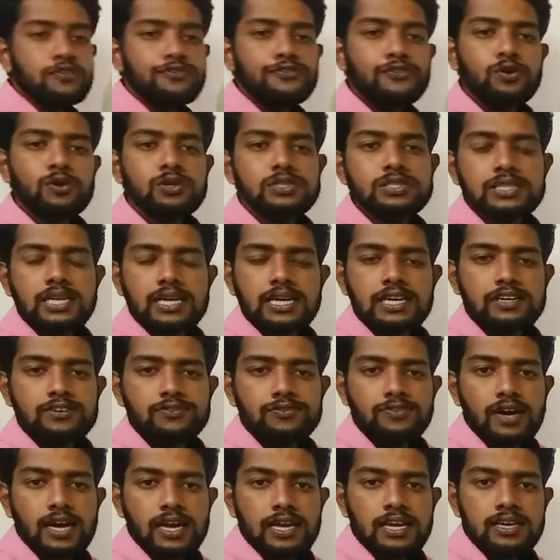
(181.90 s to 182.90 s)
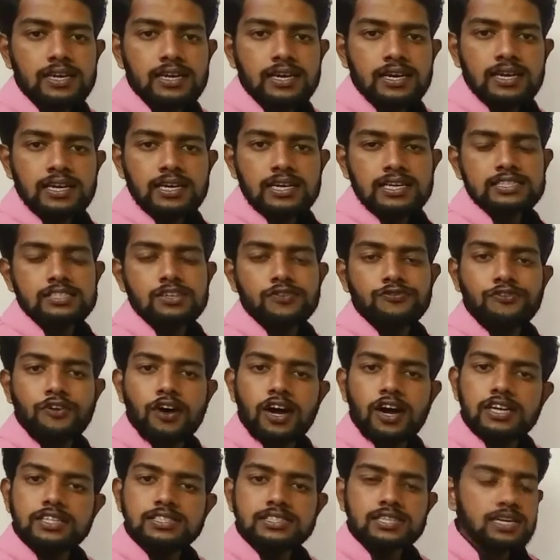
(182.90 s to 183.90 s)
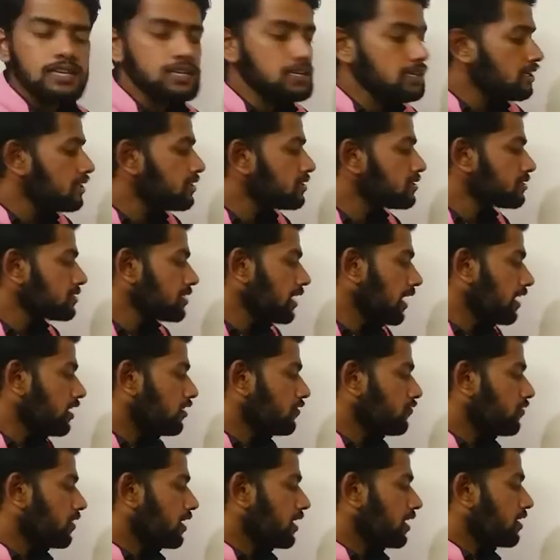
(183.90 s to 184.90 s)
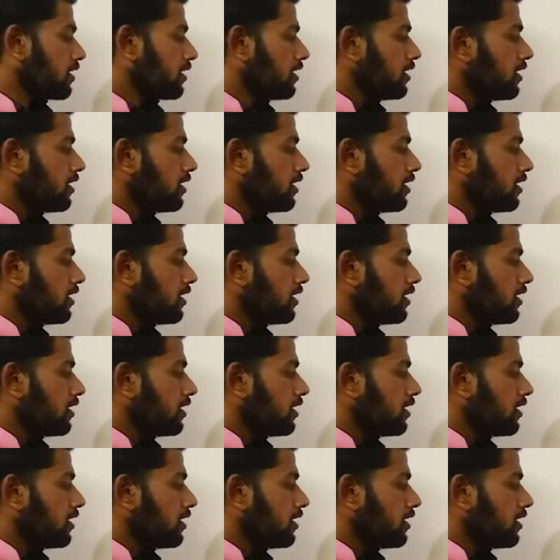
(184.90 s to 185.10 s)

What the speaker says: of cosecant y is a function sine y.